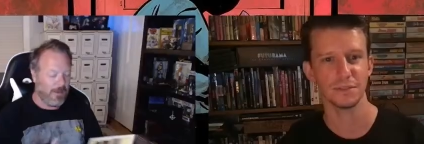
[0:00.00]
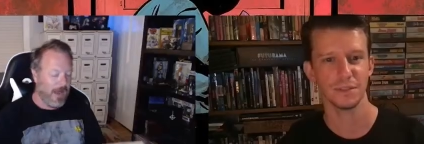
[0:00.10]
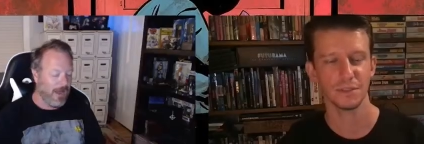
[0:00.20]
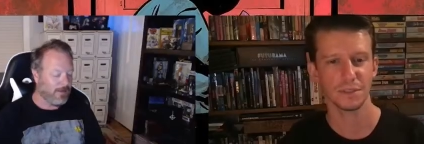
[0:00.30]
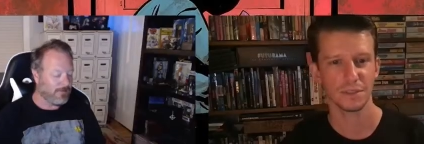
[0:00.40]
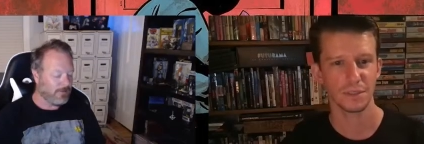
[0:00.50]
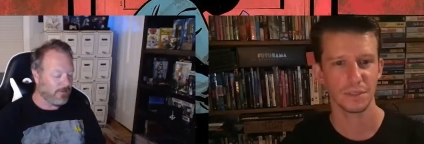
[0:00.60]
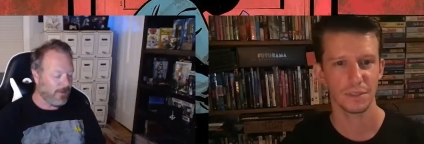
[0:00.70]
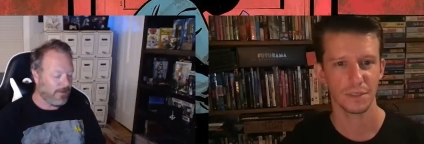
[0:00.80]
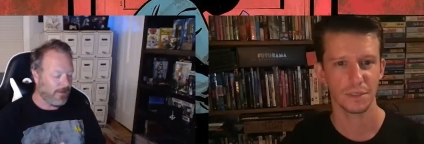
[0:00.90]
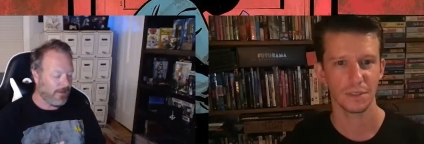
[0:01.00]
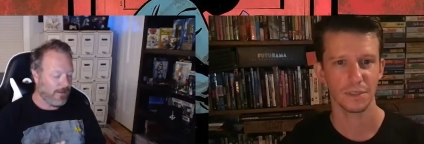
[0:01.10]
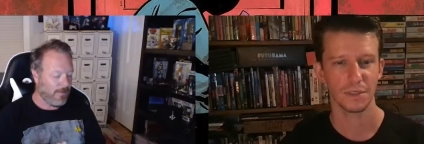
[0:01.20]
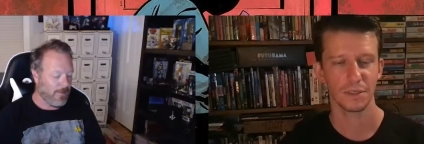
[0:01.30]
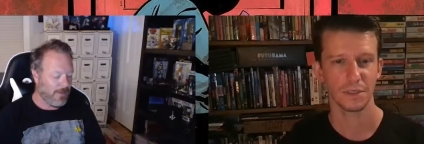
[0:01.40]
Speaker 1: I honestly thought that
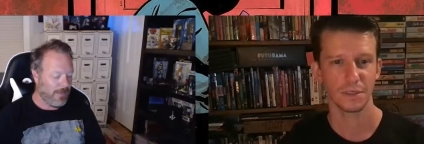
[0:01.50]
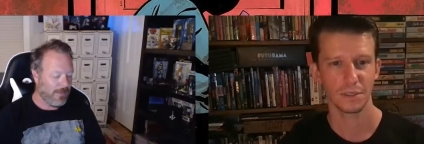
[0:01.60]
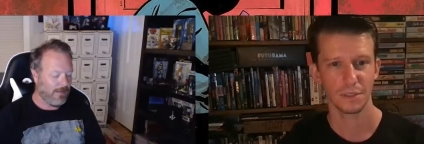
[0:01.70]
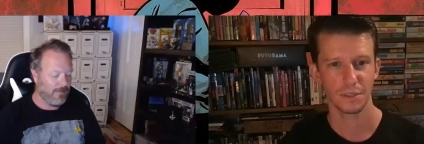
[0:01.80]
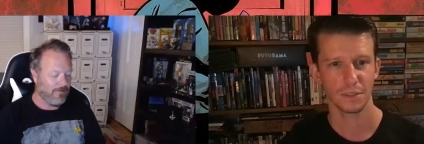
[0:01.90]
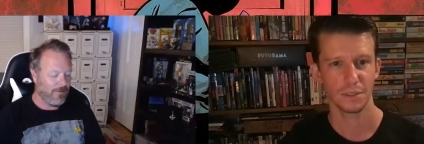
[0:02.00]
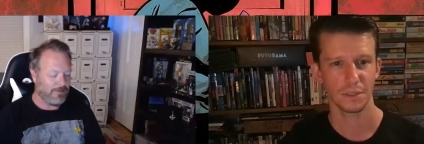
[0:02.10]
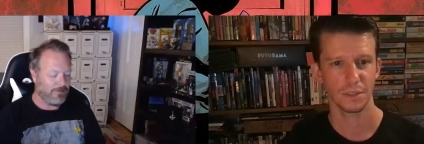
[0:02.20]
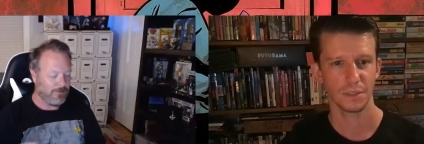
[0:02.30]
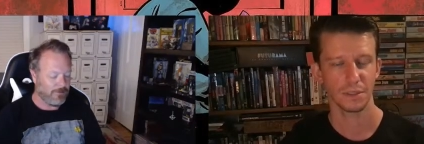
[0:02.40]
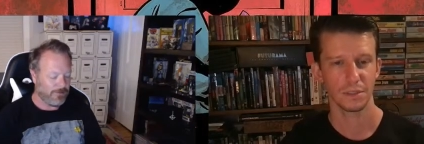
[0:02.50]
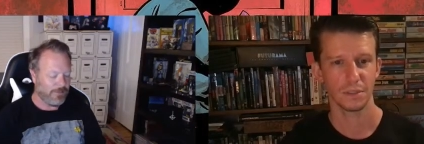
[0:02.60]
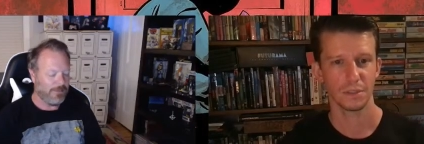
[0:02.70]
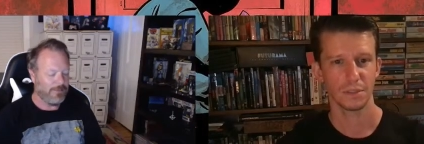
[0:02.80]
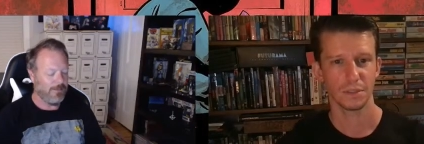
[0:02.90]
at the beginning of issue
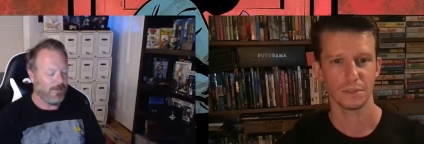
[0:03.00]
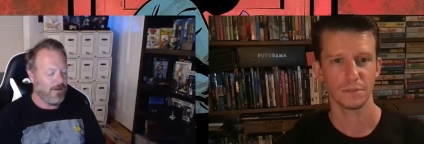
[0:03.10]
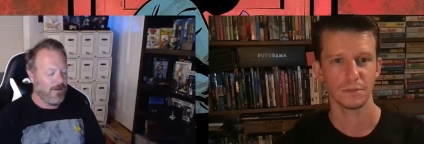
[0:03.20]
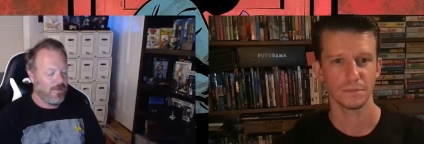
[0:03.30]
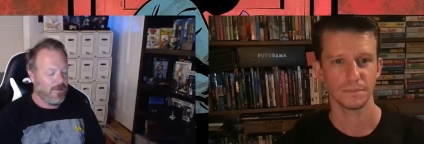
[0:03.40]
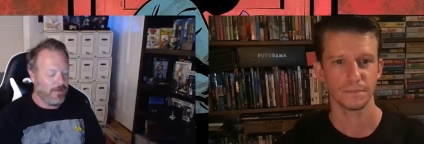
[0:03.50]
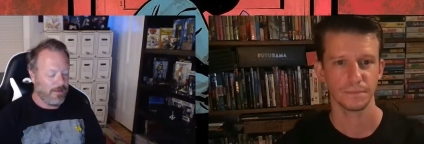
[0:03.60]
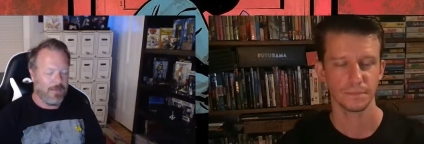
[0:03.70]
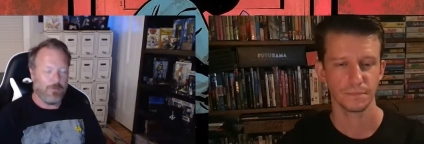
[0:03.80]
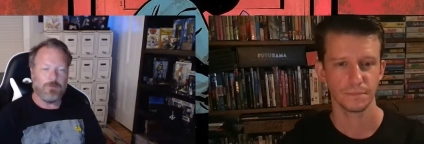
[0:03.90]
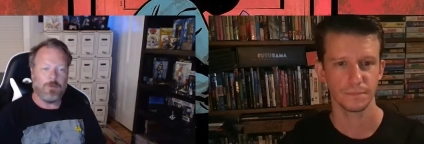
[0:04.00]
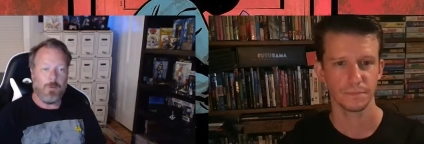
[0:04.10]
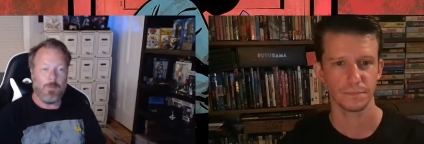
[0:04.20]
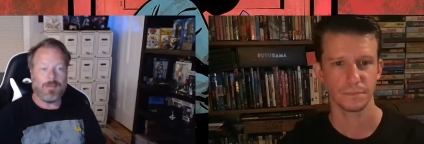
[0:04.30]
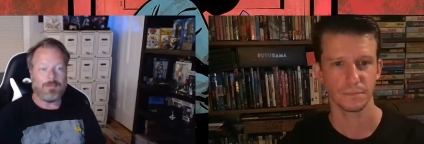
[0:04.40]
three, that the kid was going
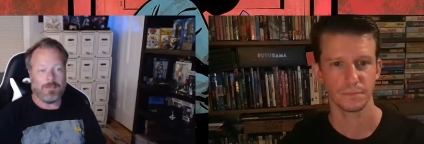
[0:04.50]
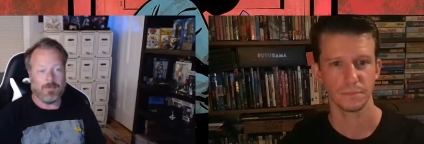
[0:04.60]
to be missing